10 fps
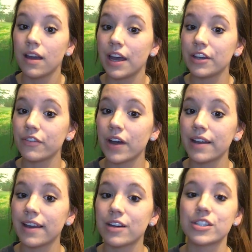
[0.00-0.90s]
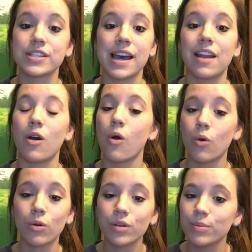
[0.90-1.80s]
and you find out she's had a
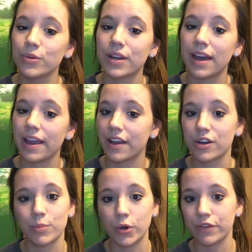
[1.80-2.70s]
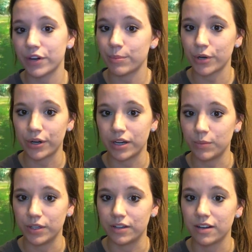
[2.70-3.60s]
horrible day and her boyfriend broke up
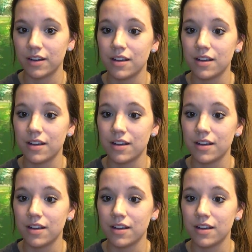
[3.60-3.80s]
with her.